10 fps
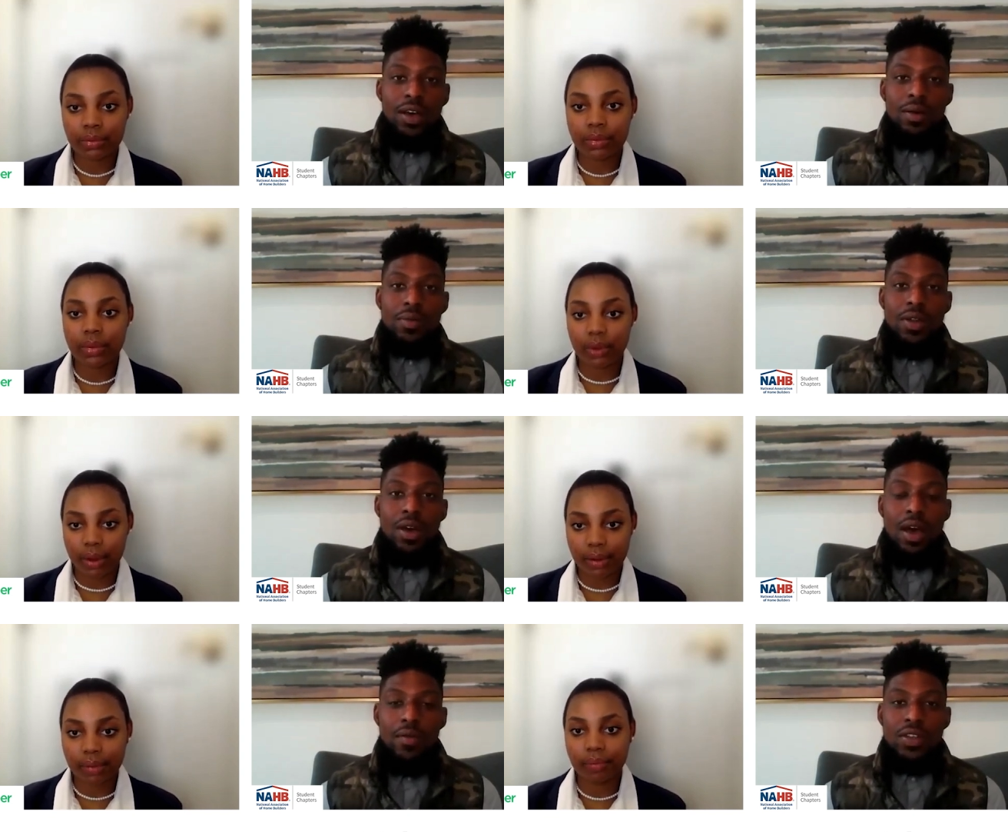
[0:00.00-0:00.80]
Speaker 1: You know,
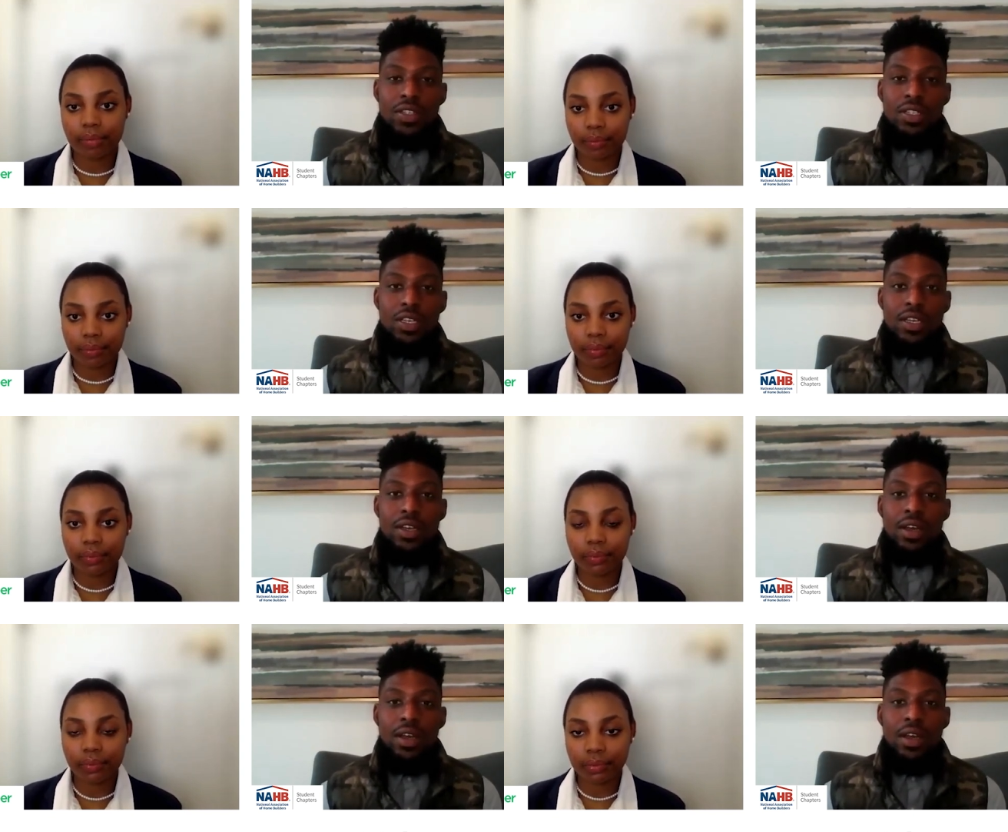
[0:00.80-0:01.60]
obviously
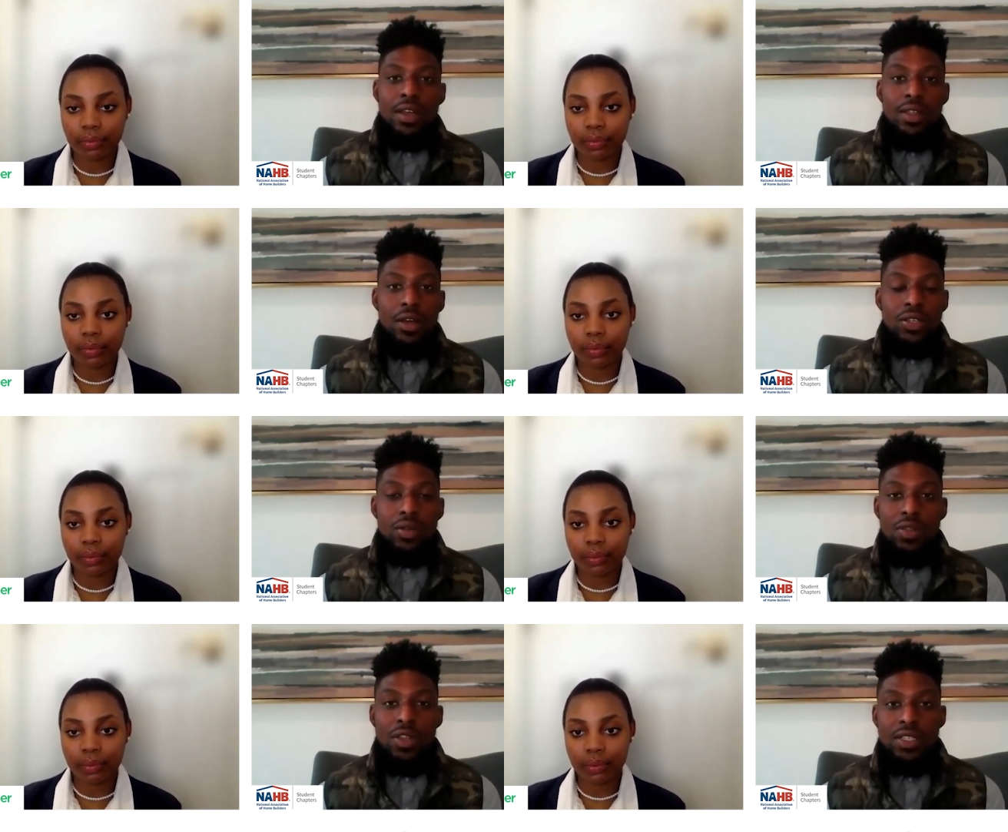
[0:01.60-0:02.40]
there are
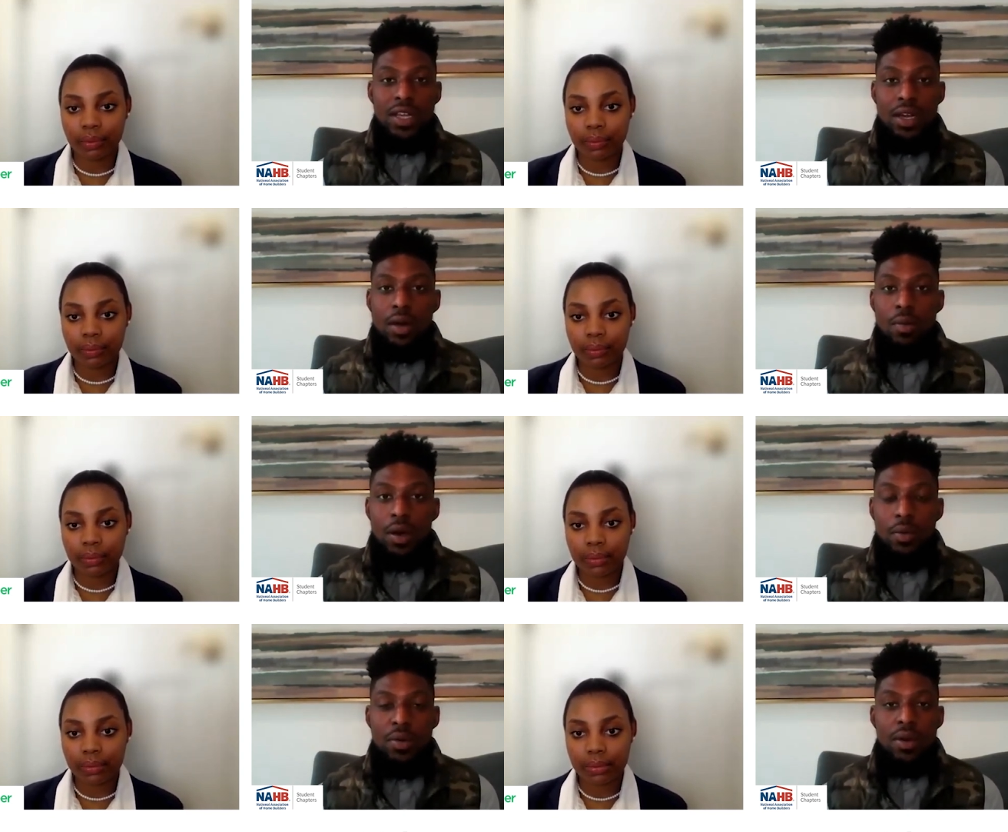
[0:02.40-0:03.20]
some things that come
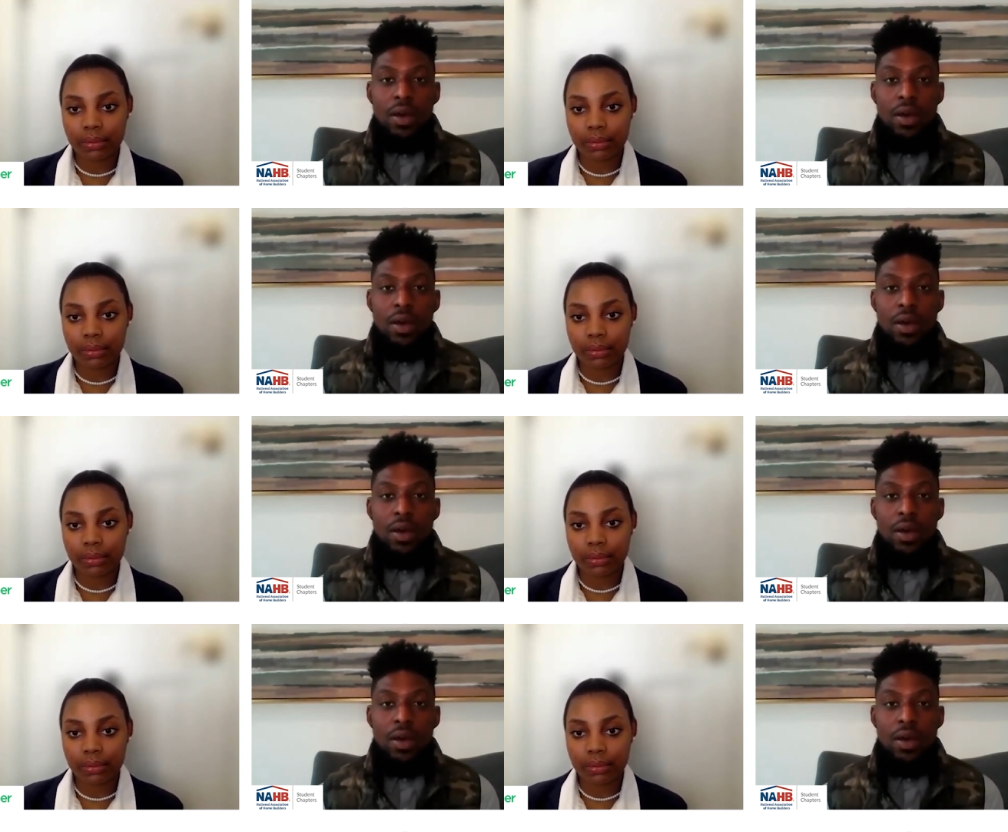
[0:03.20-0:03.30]
up,